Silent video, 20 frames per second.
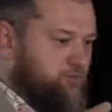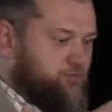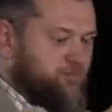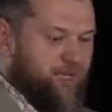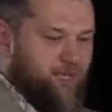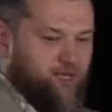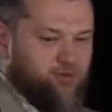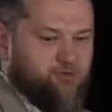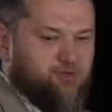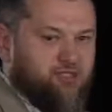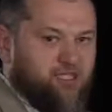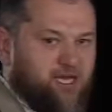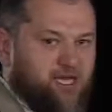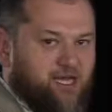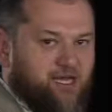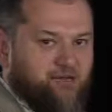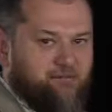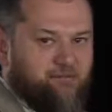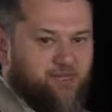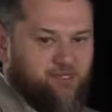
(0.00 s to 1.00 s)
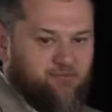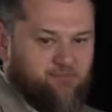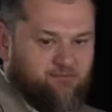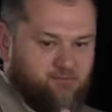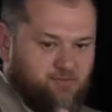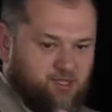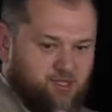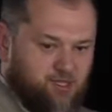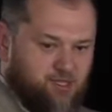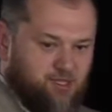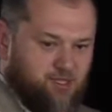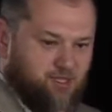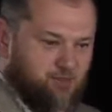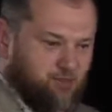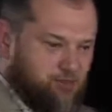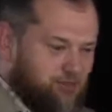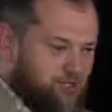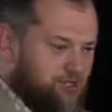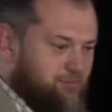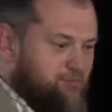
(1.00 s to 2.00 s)
pay on time and
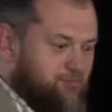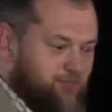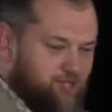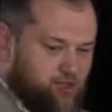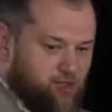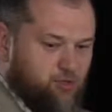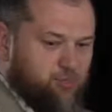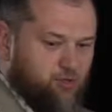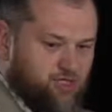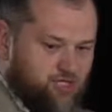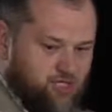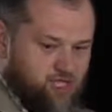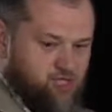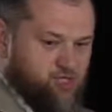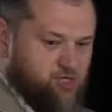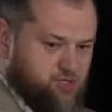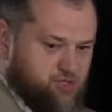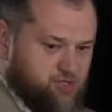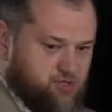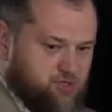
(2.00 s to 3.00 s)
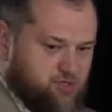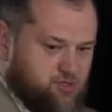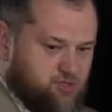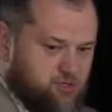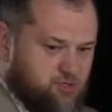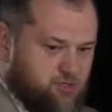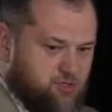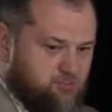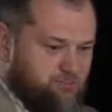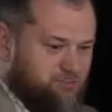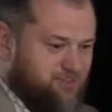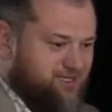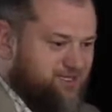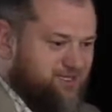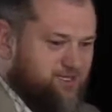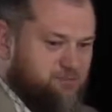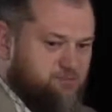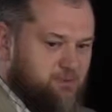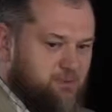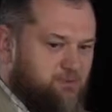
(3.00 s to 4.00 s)
really meet the obligations. But
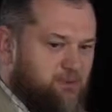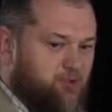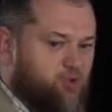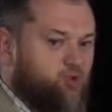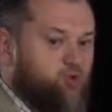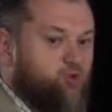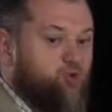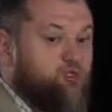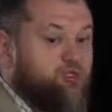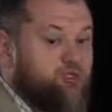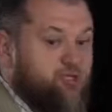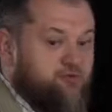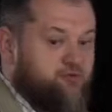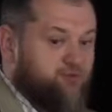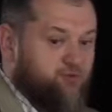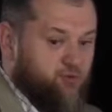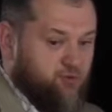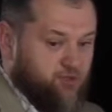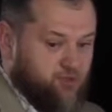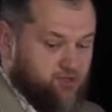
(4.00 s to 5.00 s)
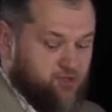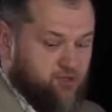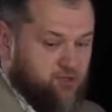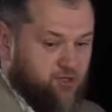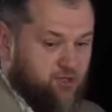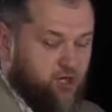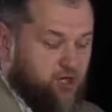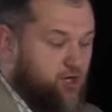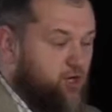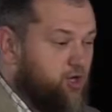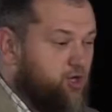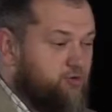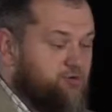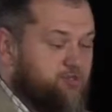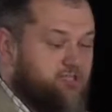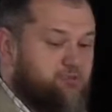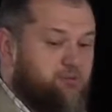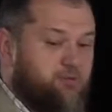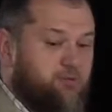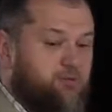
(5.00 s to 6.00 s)
these people couldn't afford. A lot of
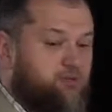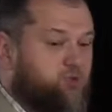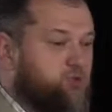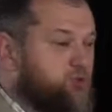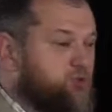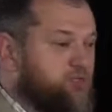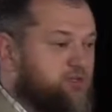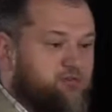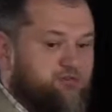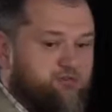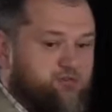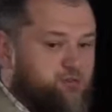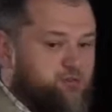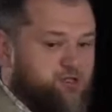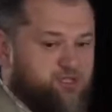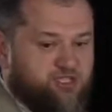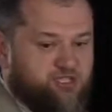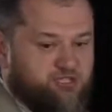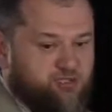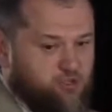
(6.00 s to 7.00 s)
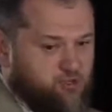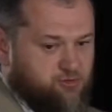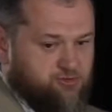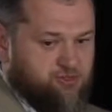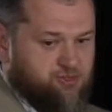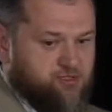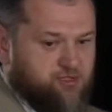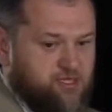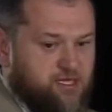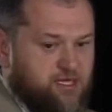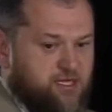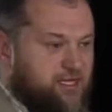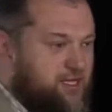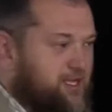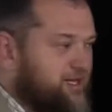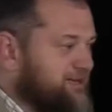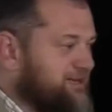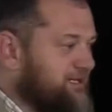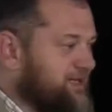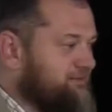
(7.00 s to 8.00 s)
these people couldn't afford these loans.
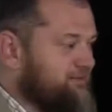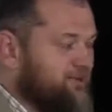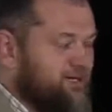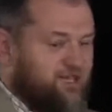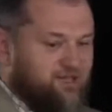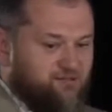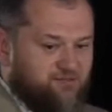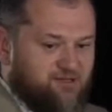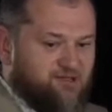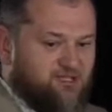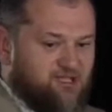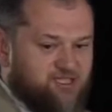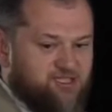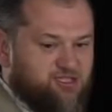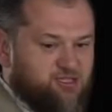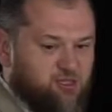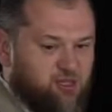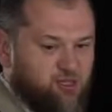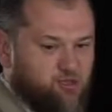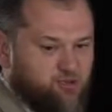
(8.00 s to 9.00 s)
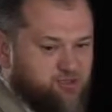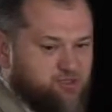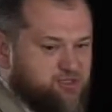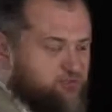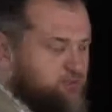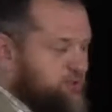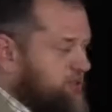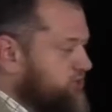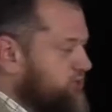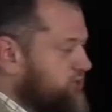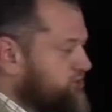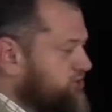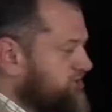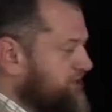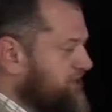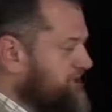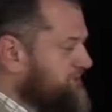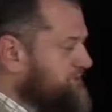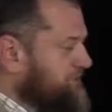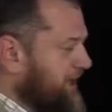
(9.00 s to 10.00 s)
They were given these loans because
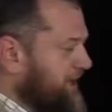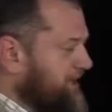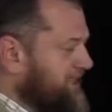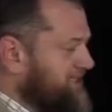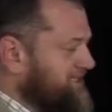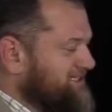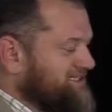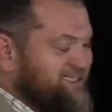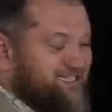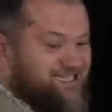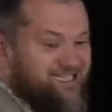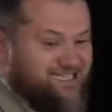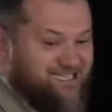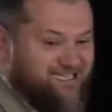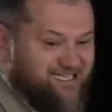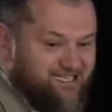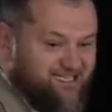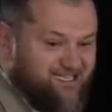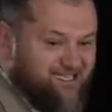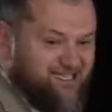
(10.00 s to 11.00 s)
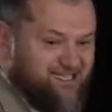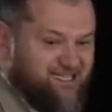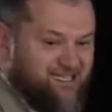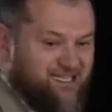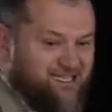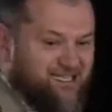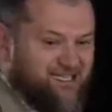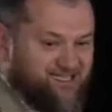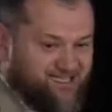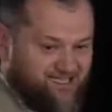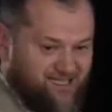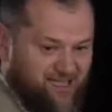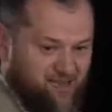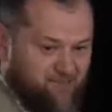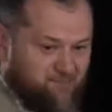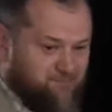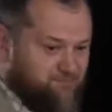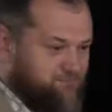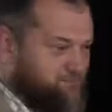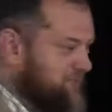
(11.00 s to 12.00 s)
these bankers needed
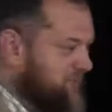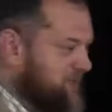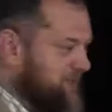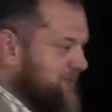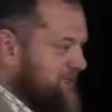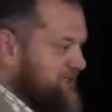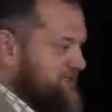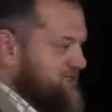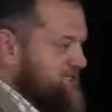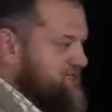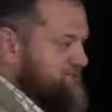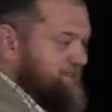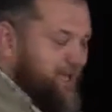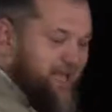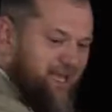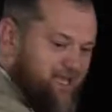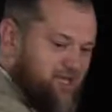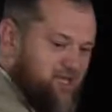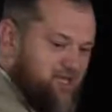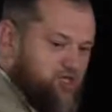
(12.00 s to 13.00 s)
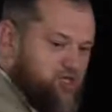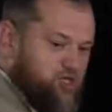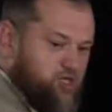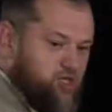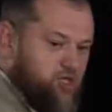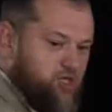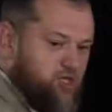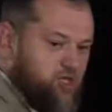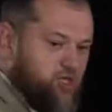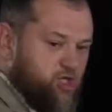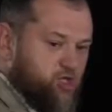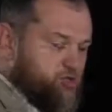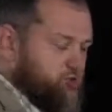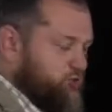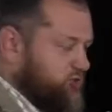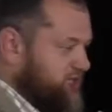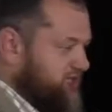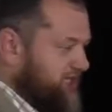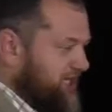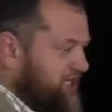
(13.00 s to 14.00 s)
them in this package
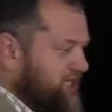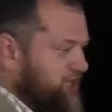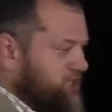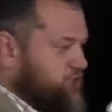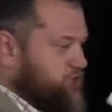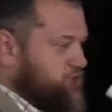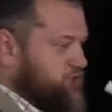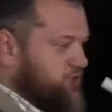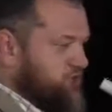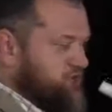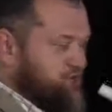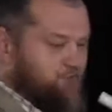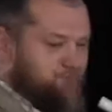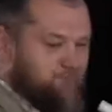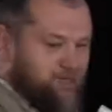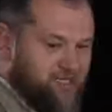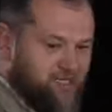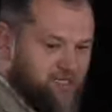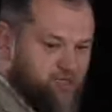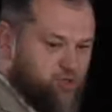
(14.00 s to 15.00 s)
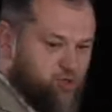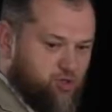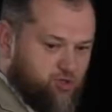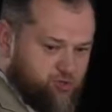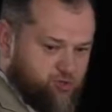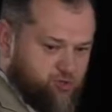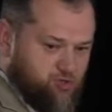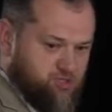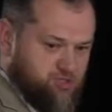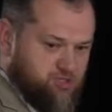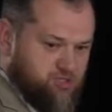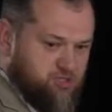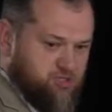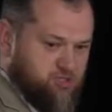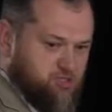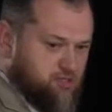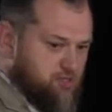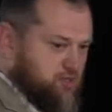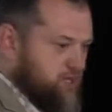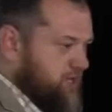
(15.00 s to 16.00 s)
so that they can create a bigger contracts.